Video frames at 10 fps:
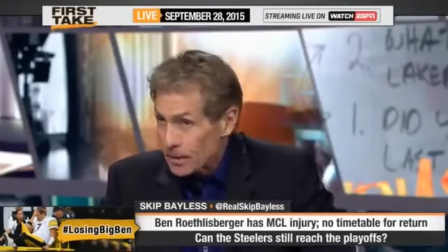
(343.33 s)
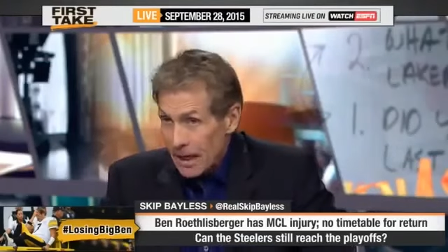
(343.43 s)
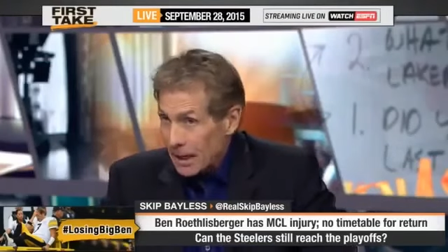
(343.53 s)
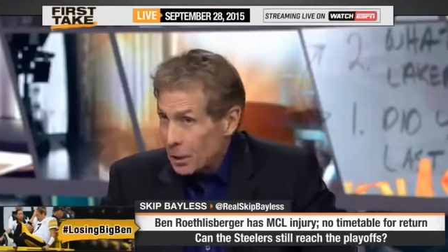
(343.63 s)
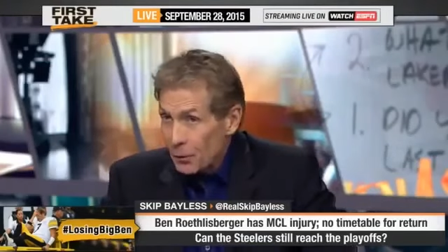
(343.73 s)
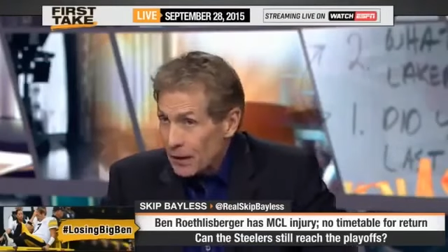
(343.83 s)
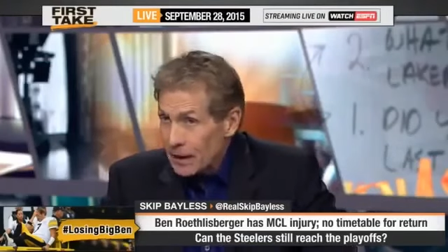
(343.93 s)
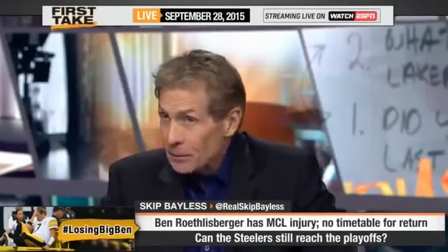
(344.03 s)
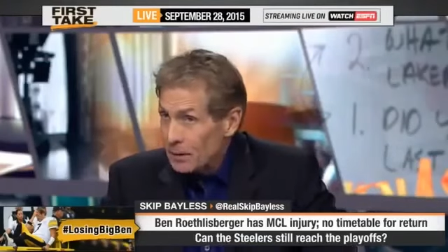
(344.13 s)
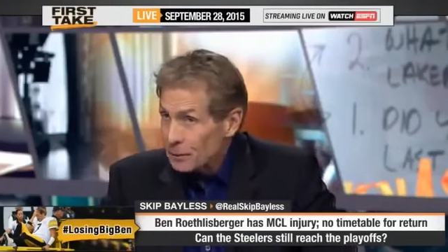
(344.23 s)
because I don't
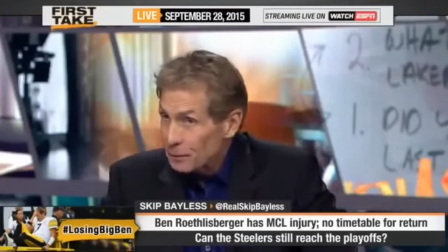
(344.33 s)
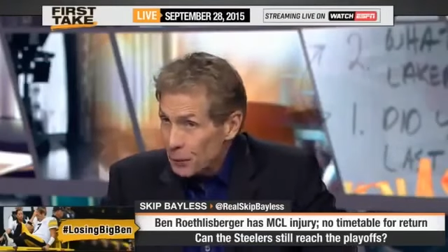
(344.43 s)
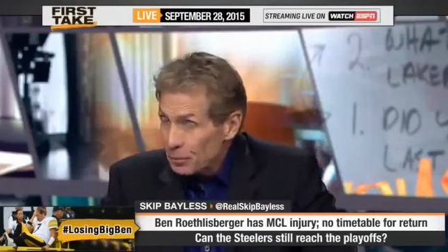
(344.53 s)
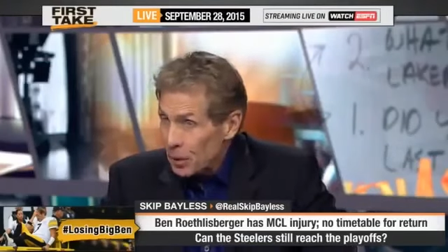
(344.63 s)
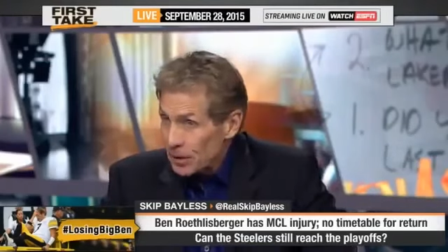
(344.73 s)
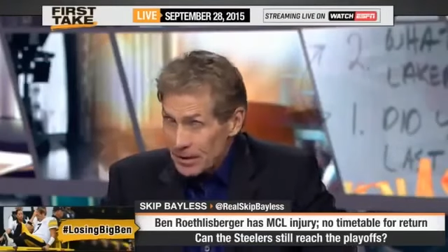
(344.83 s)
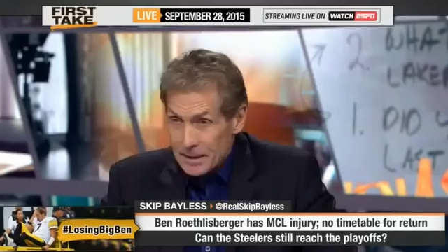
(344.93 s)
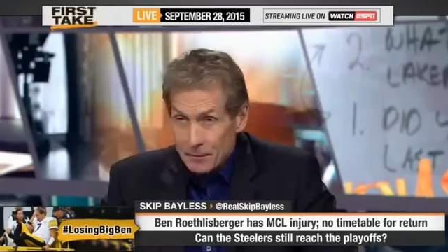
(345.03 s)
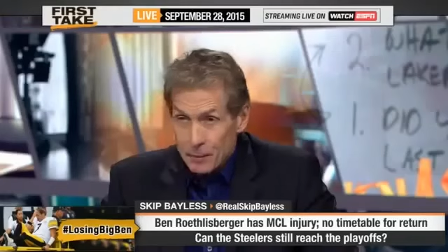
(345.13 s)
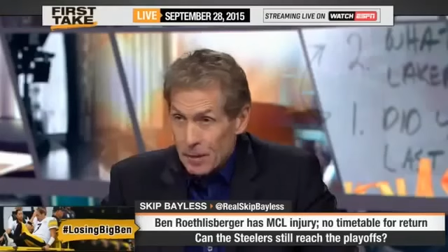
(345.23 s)
think he'd be in football
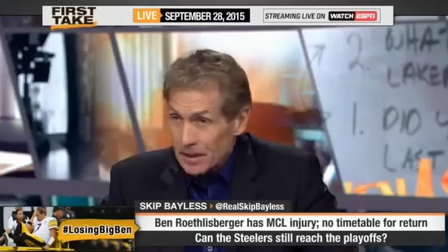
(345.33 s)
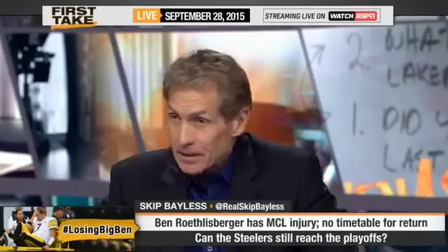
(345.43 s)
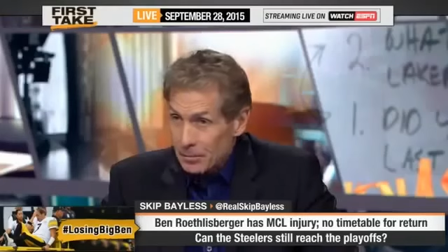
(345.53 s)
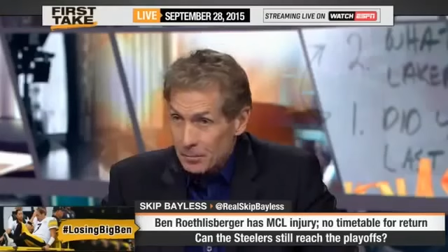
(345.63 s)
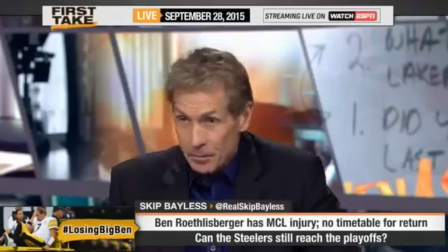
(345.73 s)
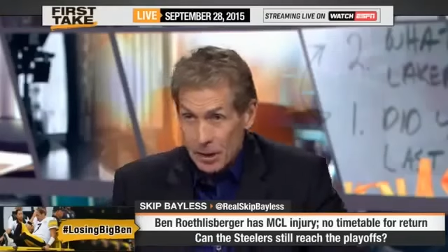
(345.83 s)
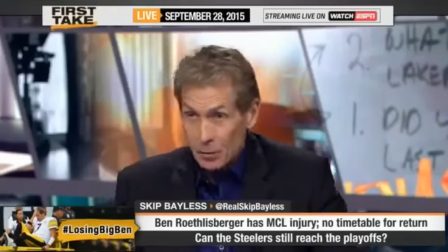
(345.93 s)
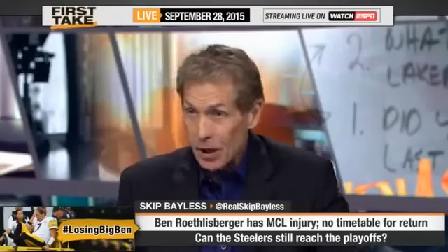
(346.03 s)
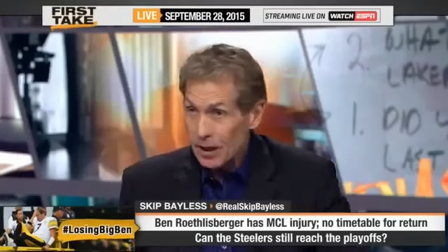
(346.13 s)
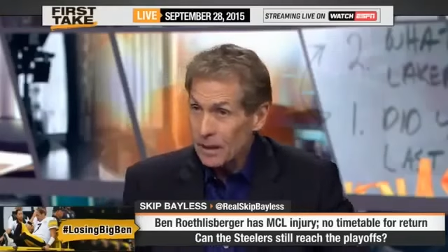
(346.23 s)
except for Mike Tomlin. Am
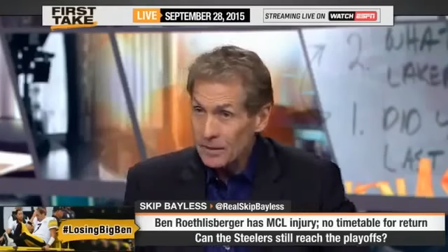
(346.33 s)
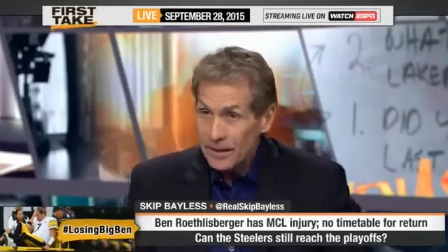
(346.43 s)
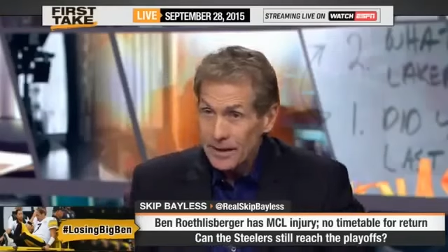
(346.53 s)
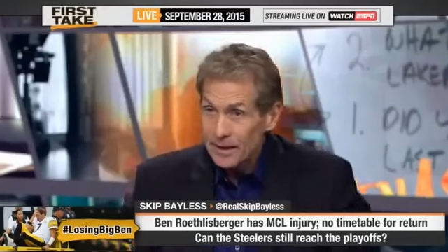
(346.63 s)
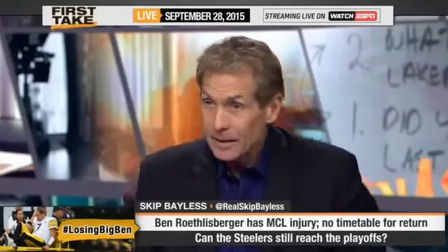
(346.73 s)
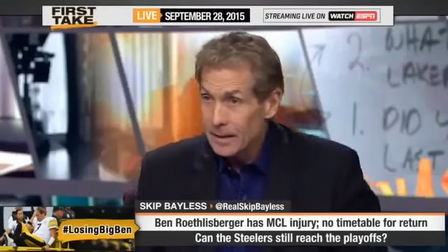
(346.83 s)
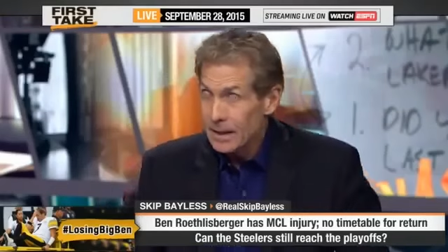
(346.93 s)
I right about that?